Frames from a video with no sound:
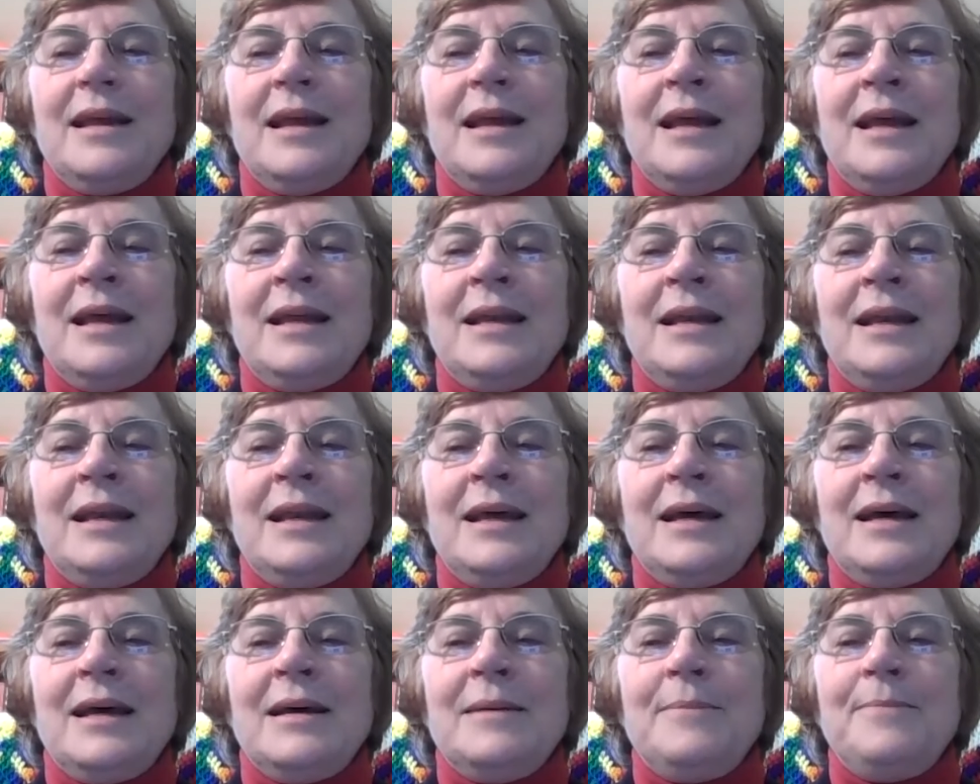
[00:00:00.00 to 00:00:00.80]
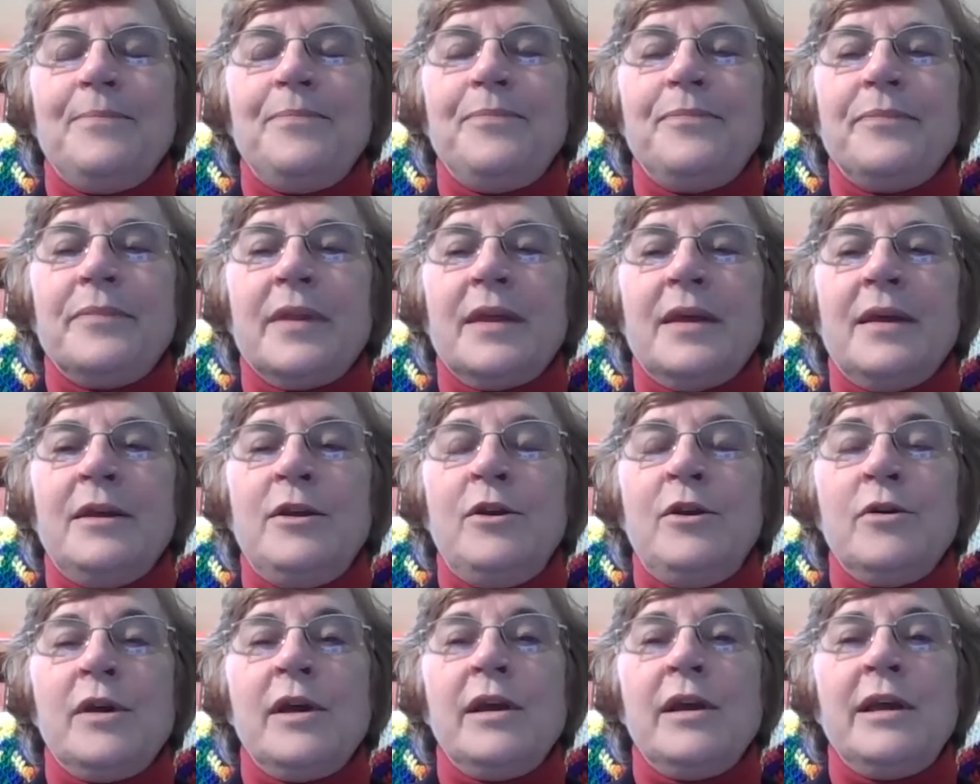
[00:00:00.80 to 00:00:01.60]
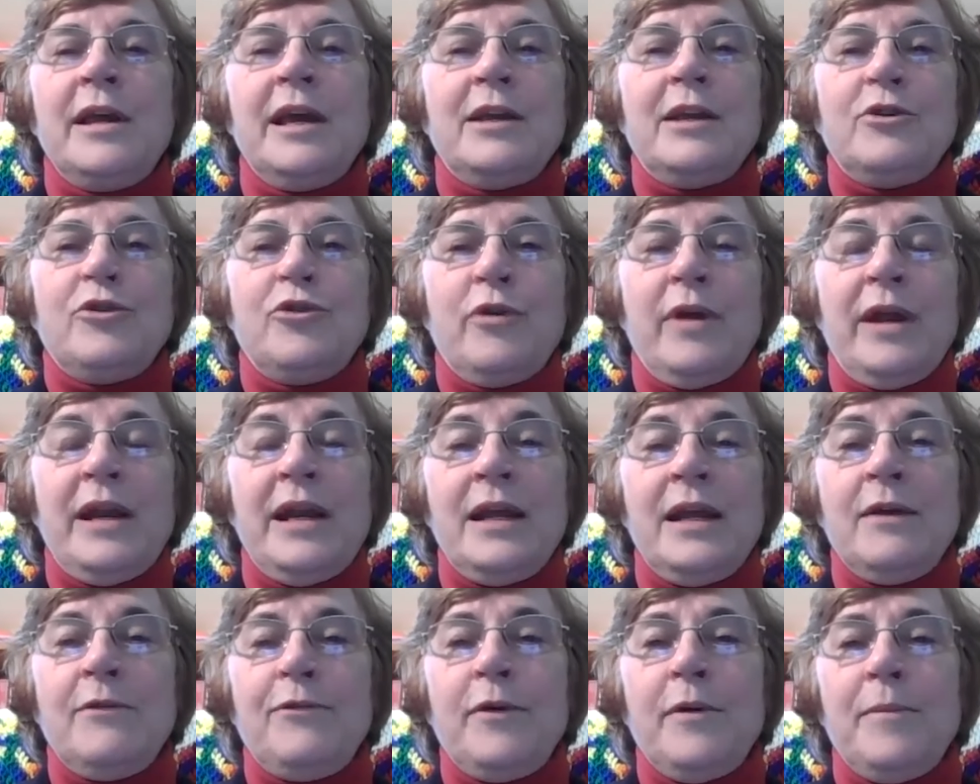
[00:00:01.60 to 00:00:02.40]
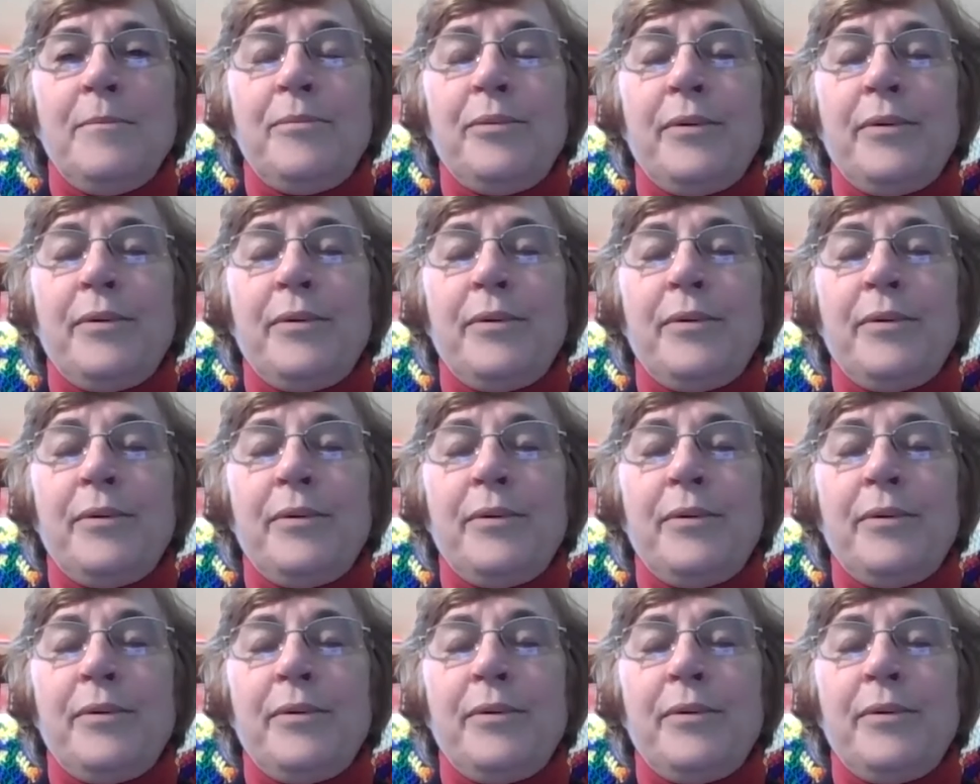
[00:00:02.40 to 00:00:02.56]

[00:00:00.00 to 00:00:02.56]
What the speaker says: And you can get training from